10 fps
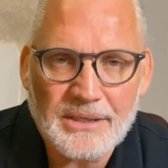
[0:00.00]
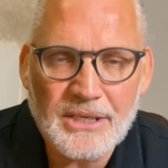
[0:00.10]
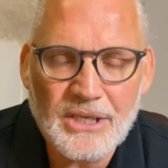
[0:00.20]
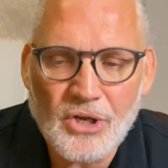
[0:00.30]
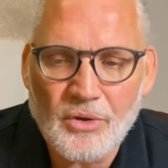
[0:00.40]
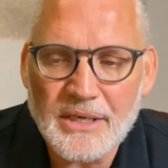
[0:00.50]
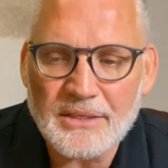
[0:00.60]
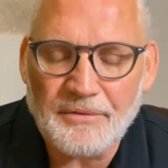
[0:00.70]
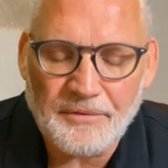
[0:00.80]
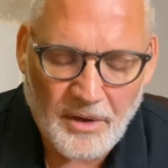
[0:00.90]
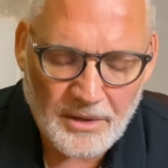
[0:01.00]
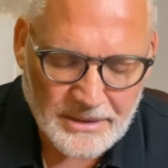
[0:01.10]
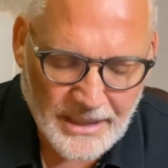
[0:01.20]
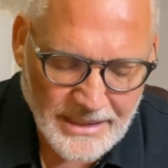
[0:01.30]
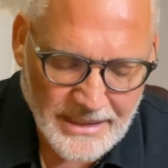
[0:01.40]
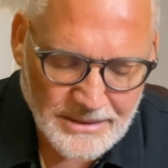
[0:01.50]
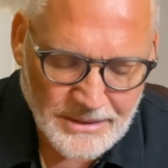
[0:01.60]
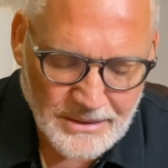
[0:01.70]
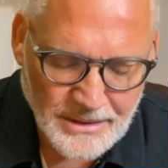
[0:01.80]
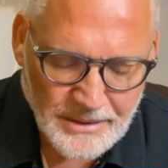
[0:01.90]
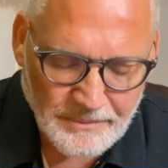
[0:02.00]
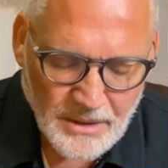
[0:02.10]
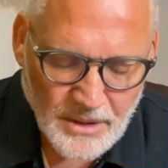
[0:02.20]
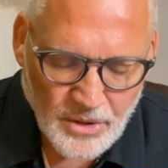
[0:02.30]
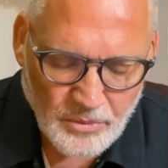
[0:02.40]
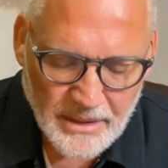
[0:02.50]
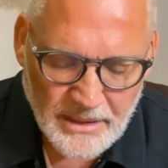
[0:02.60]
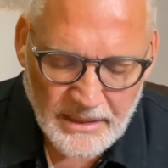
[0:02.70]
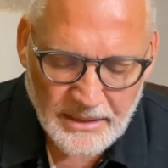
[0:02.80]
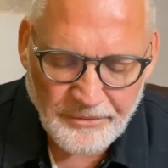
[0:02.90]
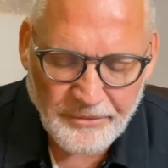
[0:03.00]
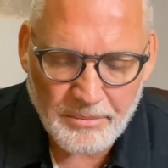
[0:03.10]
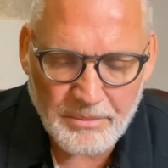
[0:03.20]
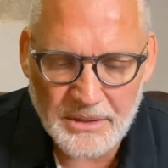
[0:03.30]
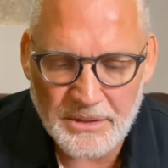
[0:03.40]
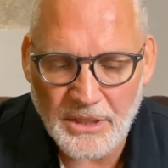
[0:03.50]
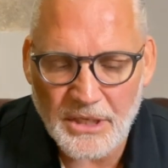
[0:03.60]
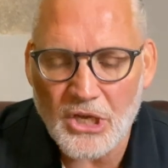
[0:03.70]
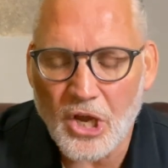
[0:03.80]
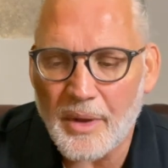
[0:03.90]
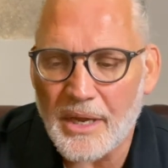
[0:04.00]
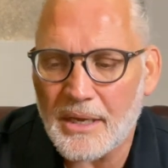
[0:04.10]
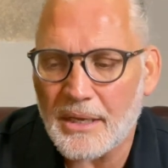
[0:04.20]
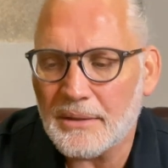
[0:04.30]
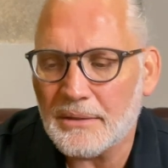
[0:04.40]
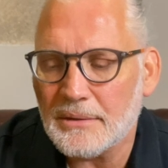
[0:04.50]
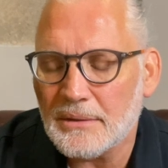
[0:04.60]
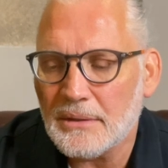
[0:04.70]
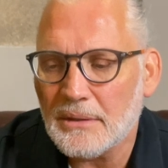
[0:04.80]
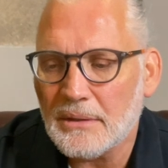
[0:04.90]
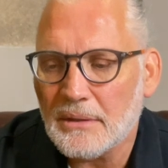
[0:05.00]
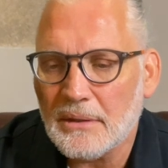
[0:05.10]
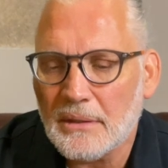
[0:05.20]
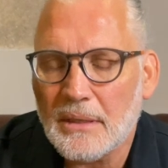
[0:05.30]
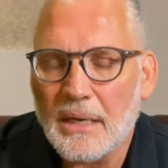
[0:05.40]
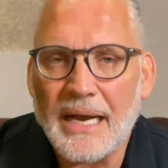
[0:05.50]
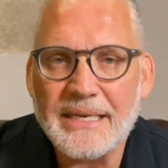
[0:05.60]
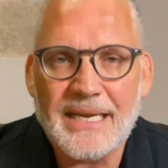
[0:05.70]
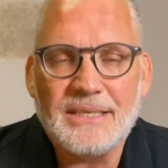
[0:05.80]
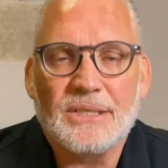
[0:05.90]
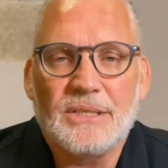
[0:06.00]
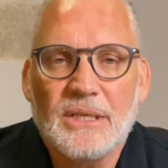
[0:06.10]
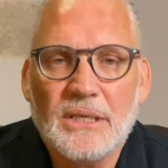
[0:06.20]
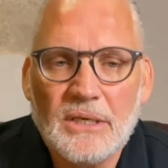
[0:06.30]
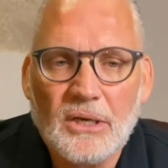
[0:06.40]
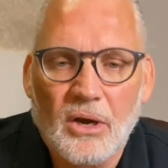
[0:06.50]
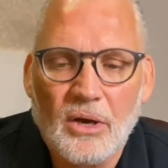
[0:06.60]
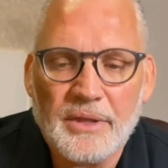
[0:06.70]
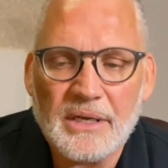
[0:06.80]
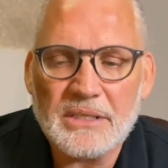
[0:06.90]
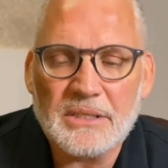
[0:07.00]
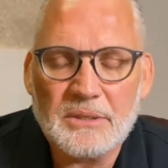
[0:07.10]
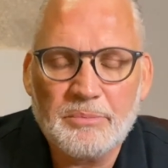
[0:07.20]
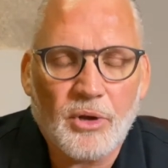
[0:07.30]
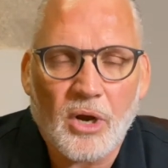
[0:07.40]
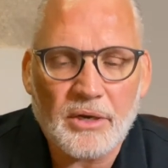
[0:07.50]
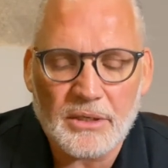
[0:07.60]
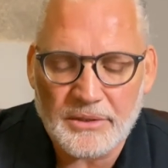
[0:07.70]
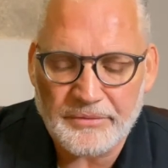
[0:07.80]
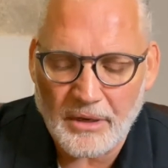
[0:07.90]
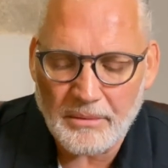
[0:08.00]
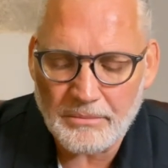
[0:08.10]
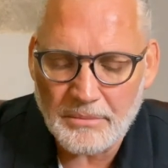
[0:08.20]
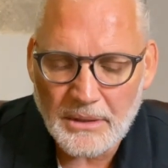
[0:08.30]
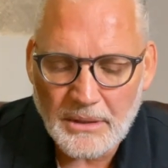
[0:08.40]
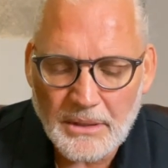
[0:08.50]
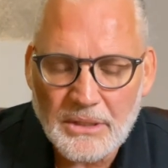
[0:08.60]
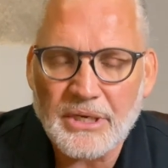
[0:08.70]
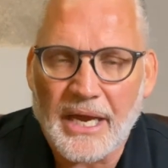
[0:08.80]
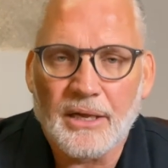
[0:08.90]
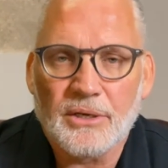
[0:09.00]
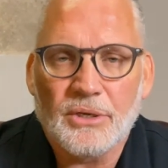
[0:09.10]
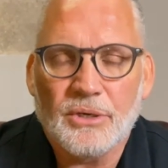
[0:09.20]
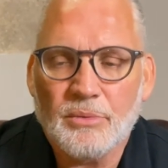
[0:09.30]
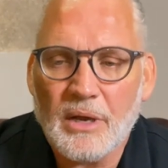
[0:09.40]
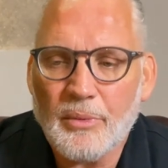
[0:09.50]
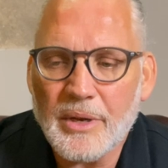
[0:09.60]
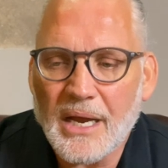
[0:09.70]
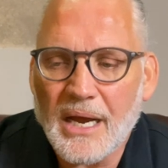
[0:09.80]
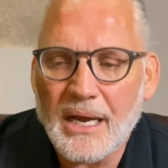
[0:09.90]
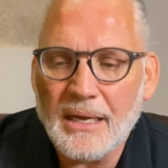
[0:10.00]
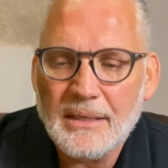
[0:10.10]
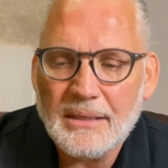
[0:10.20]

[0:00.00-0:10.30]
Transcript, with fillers: The ego is a false identity, where they live from this egoic identity that is put on us from childhood, where we are